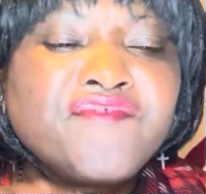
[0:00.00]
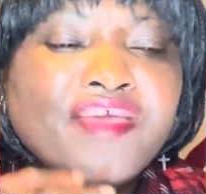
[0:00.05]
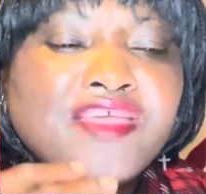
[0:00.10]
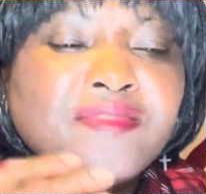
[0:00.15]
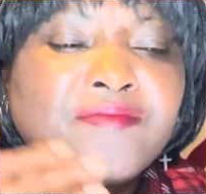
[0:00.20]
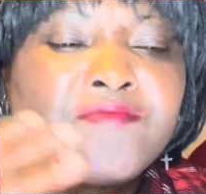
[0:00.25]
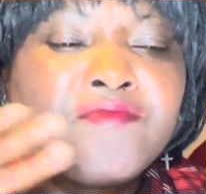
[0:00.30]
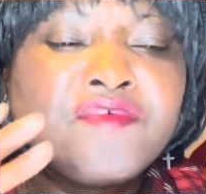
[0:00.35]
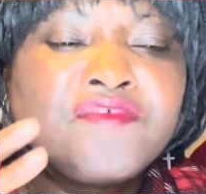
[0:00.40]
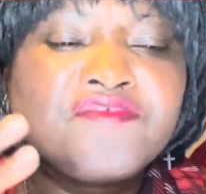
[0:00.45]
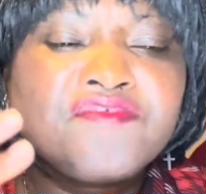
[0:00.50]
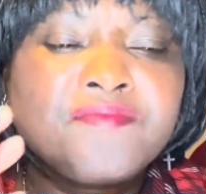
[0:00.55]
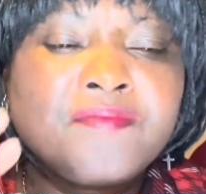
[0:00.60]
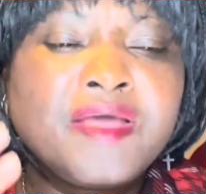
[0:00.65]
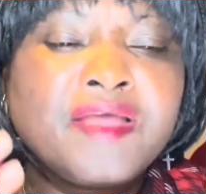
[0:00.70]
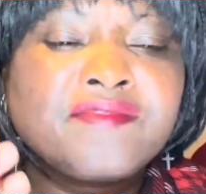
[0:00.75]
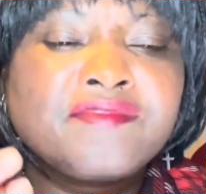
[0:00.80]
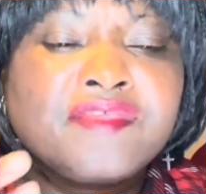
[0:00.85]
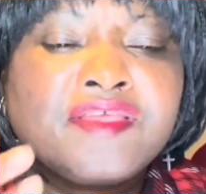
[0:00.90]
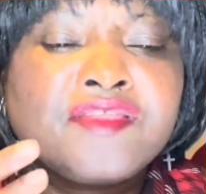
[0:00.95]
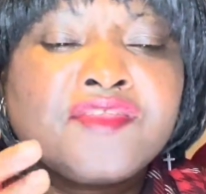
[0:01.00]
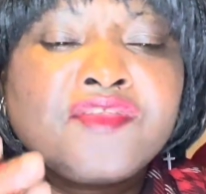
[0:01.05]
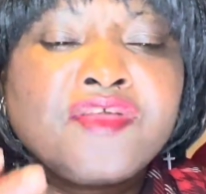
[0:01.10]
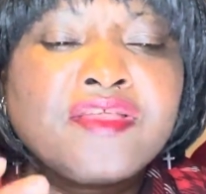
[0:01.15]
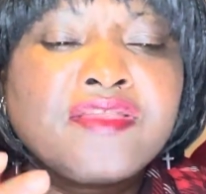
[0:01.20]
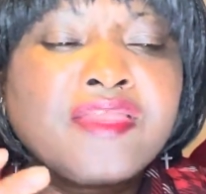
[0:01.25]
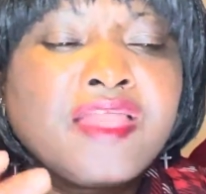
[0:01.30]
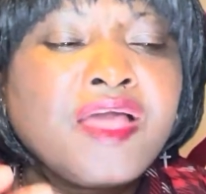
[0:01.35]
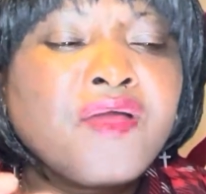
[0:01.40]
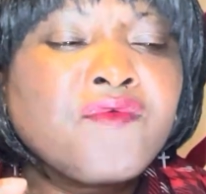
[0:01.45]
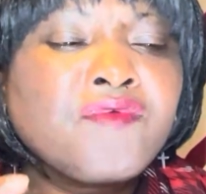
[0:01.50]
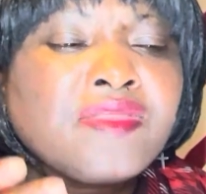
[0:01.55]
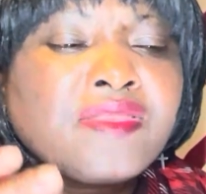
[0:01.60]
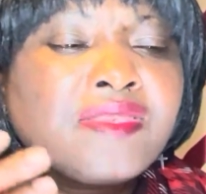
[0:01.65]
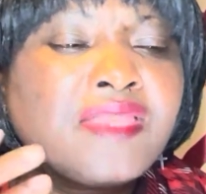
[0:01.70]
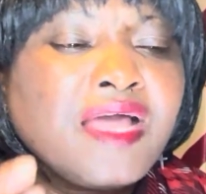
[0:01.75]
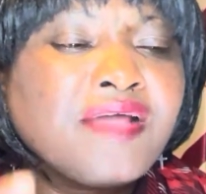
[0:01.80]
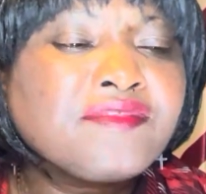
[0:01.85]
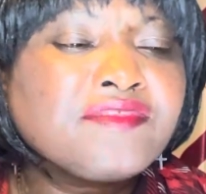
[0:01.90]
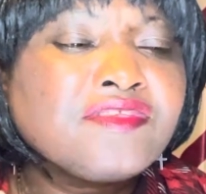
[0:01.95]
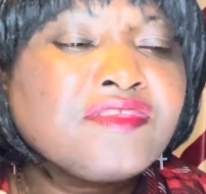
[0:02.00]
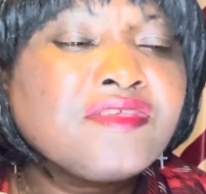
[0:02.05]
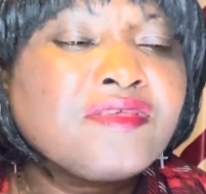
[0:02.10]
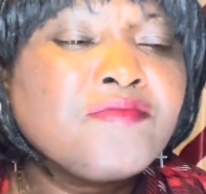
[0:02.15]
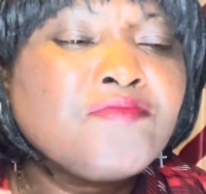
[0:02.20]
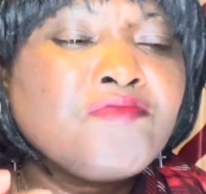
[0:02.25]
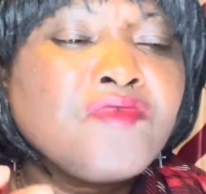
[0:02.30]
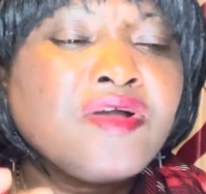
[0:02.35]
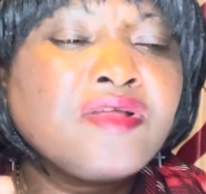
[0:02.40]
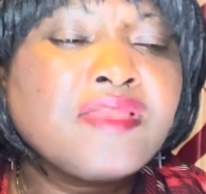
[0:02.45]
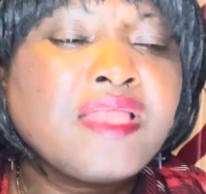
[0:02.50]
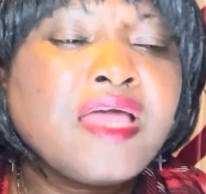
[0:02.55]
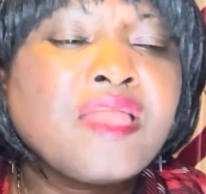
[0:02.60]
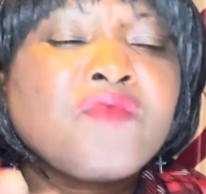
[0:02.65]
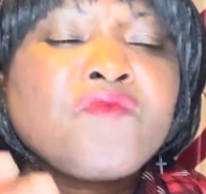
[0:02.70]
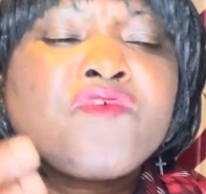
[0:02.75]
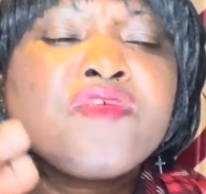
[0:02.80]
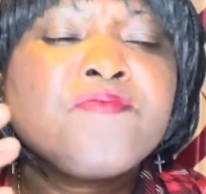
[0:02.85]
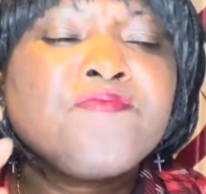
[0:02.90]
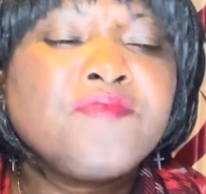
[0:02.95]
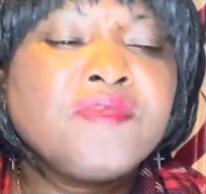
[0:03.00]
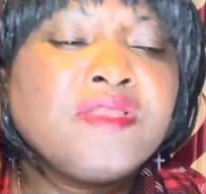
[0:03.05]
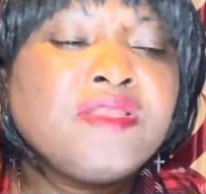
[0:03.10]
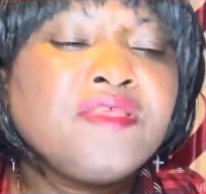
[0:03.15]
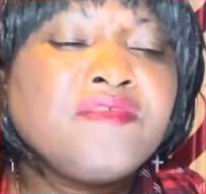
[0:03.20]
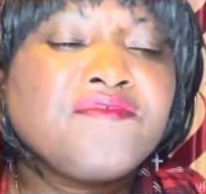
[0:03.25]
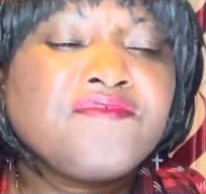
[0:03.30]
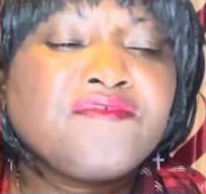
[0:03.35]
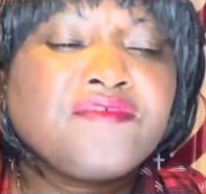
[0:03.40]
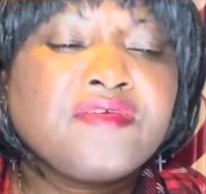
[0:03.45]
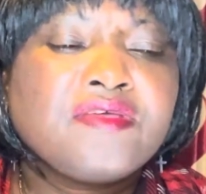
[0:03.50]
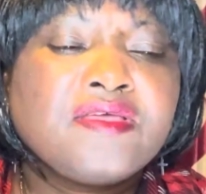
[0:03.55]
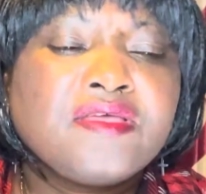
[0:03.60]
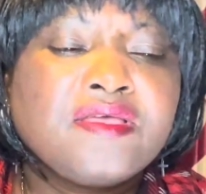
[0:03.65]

moves mountain, not that. We doubt more than we believe.